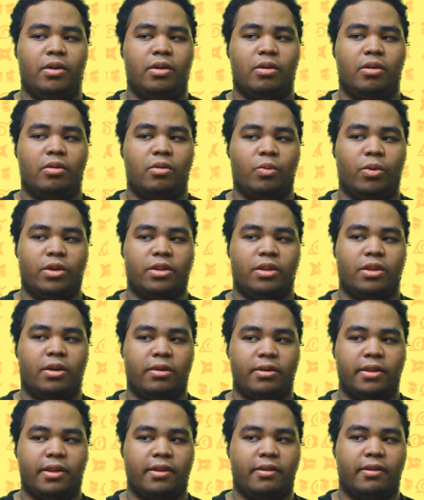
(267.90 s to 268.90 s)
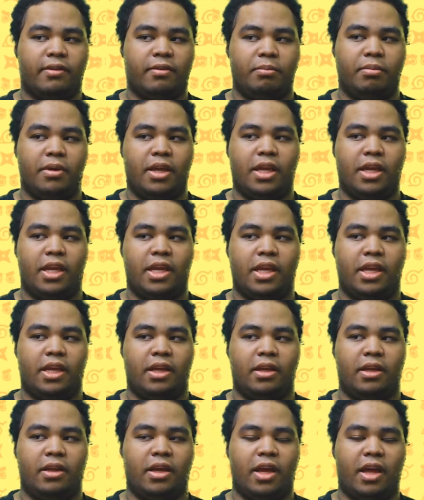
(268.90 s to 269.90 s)
with all this
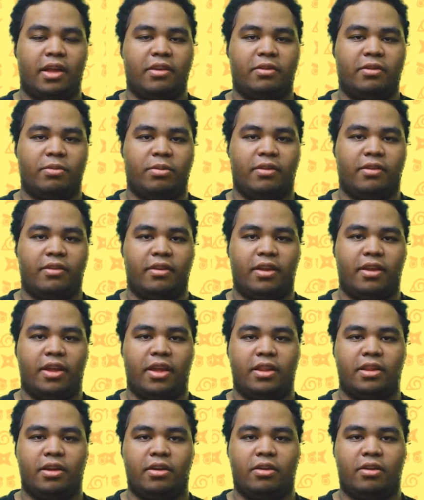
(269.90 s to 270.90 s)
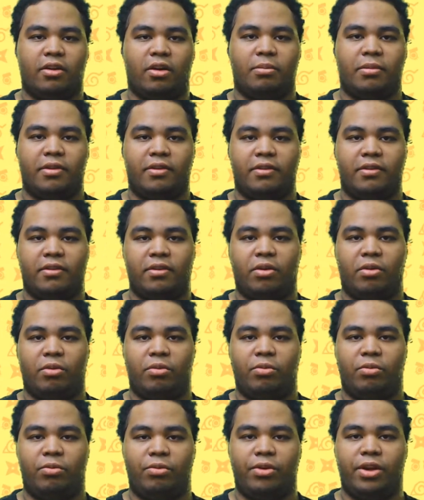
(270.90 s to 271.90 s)
being, as we're seeing, the Karma Cell
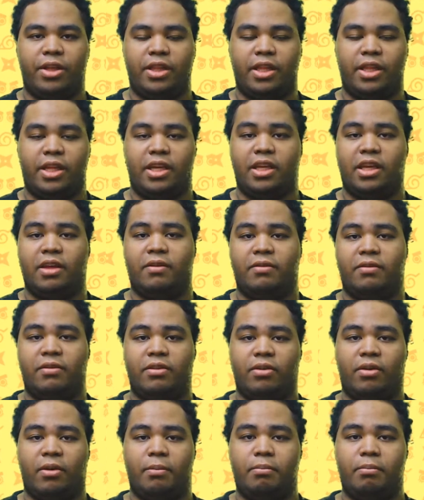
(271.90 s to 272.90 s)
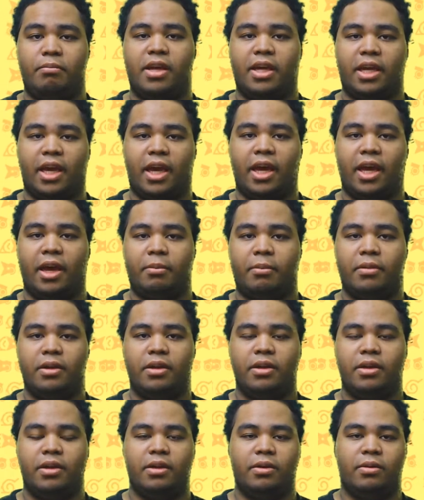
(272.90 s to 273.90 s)
really gives you a big amp.
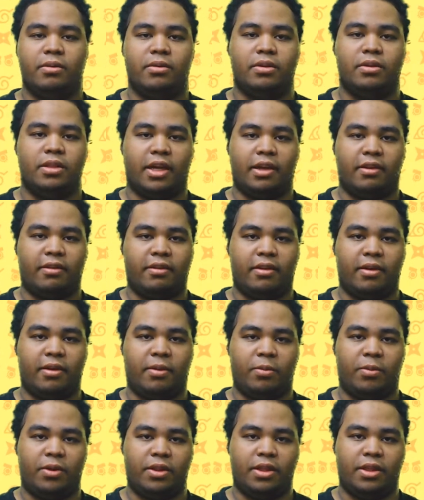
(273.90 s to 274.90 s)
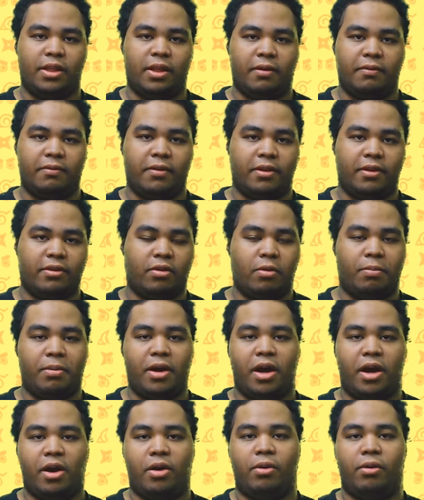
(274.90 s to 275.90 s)
Like I said, with the physical
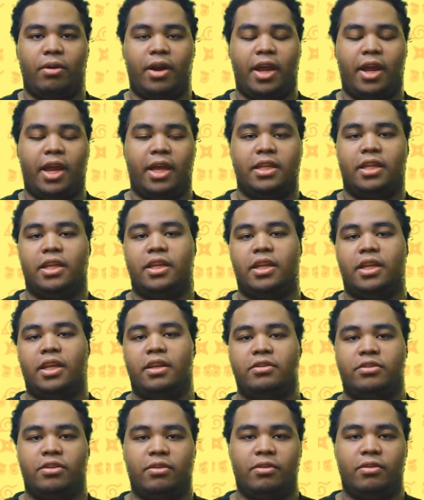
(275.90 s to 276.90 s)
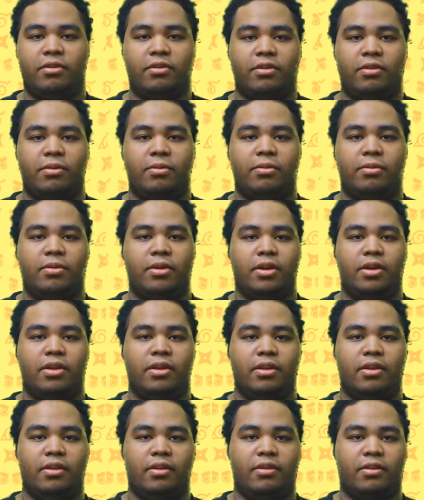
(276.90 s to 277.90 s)
power and the ninjutsu.
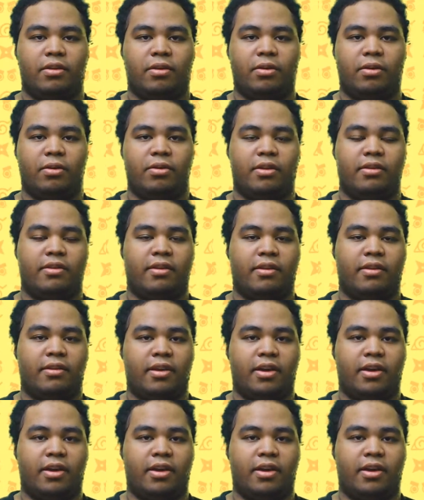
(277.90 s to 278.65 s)
So this is